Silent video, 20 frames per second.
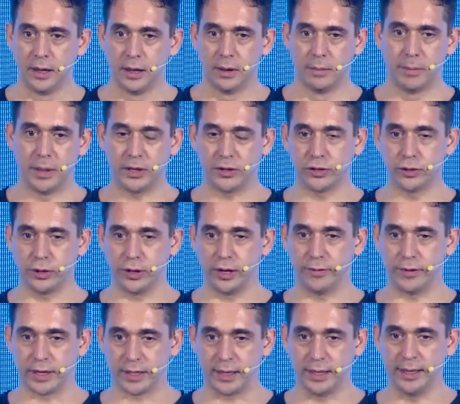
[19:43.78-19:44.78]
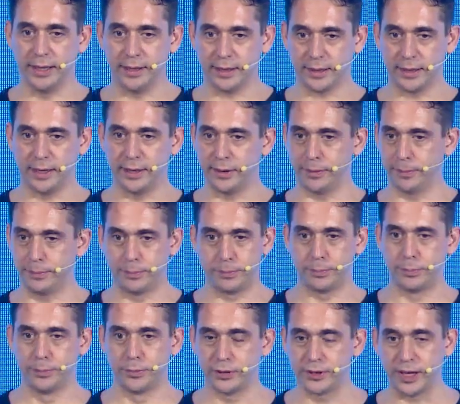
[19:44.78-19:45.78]
Make sure you have a clear
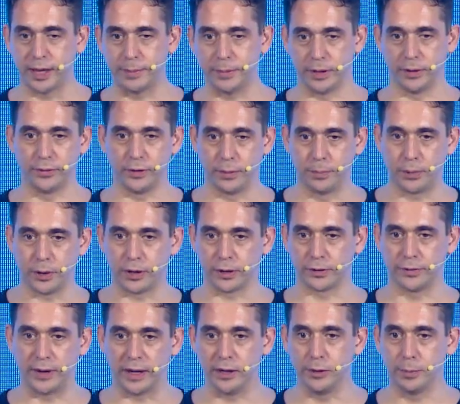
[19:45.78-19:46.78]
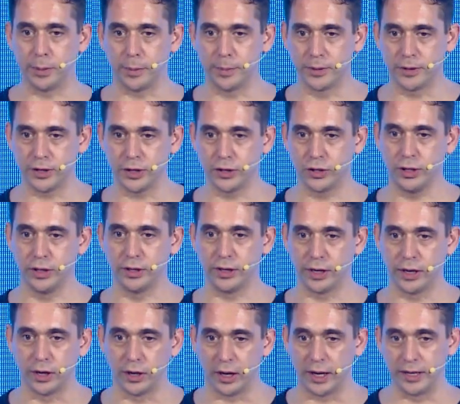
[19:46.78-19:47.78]
statement of your product's value proposition that
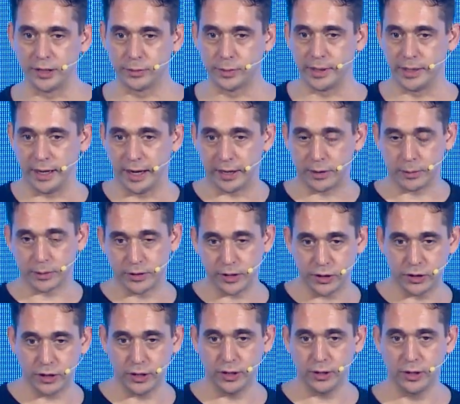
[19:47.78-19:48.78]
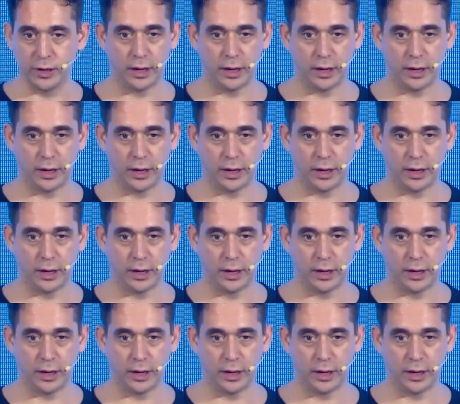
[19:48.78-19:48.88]
aligns with the acquisition.